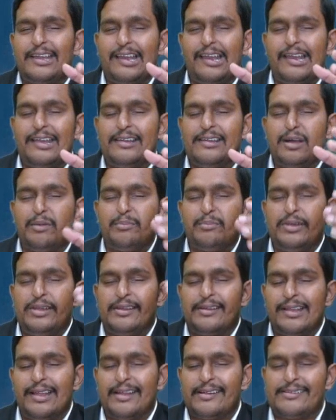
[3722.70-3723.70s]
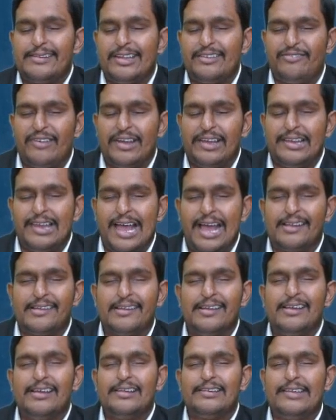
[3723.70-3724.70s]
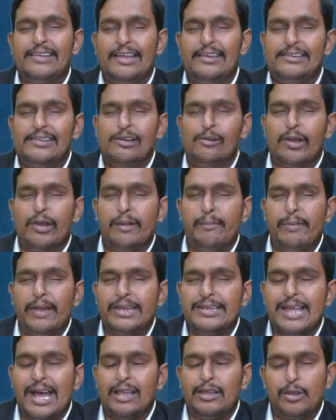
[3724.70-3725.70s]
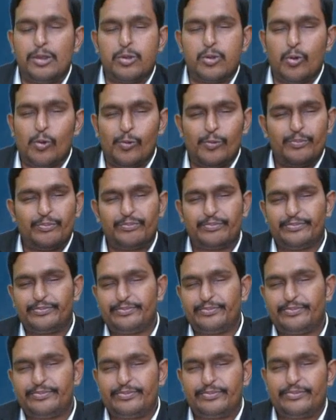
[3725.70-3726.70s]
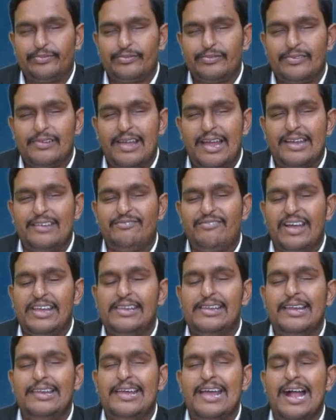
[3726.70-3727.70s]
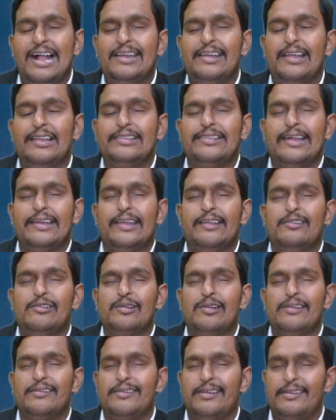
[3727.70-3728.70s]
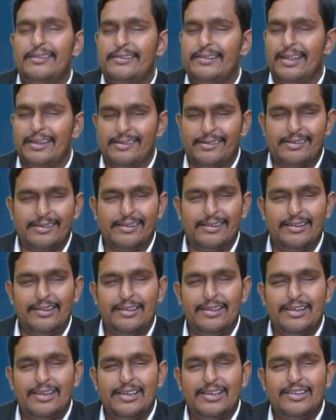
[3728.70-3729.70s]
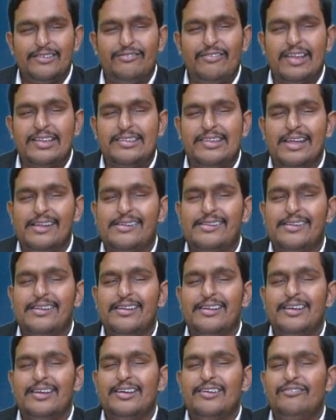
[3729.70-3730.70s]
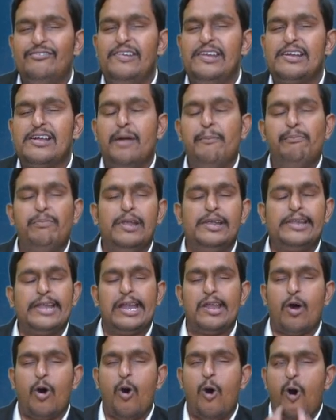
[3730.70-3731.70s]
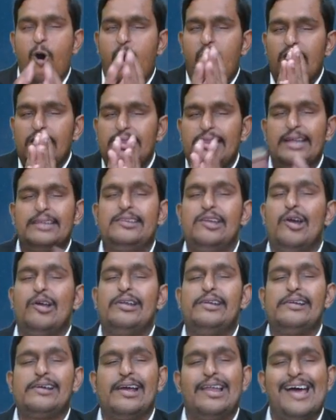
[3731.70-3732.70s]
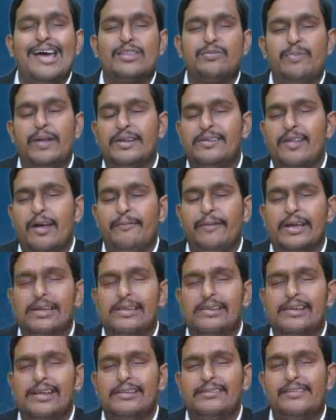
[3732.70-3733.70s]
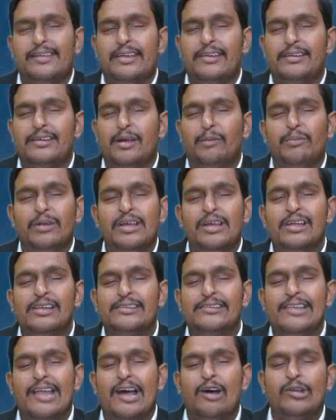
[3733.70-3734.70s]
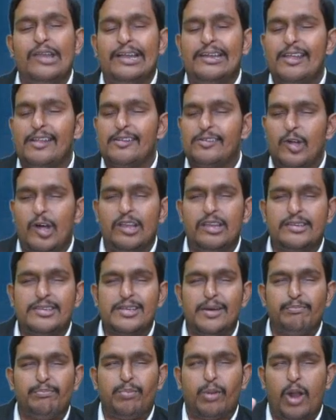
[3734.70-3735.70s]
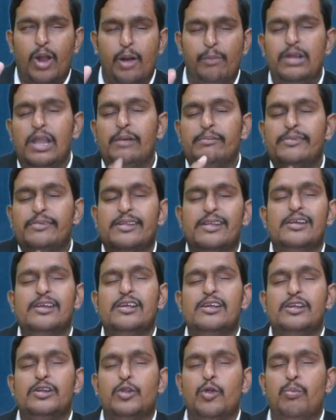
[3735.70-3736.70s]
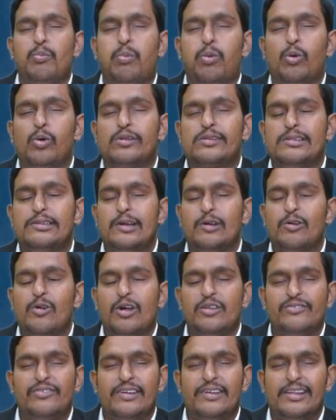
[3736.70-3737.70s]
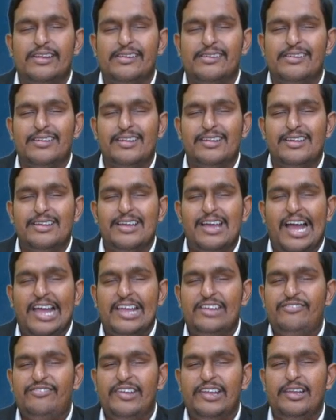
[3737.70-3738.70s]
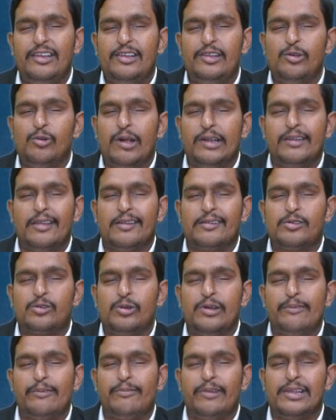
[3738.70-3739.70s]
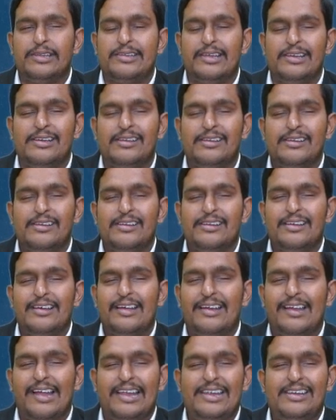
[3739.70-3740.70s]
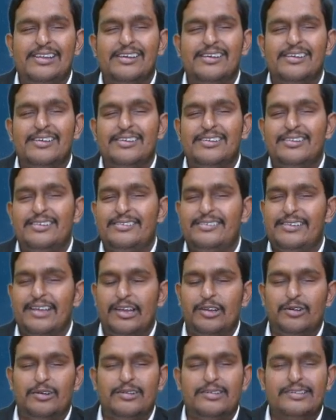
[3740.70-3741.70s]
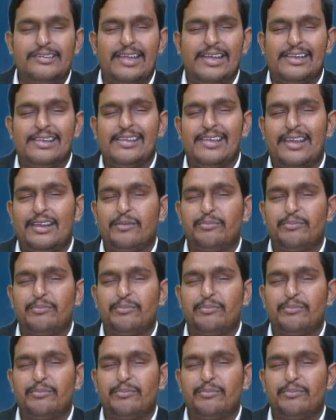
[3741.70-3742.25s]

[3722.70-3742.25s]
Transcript: income is less than 5 lakhs, then give rebate also. And finally add health and education cess. With this, we completed all the theoretical aspects of agriculture income. Now let us solve some problems to boost the confidence. I feel you understood everything, right? Chalo, take care.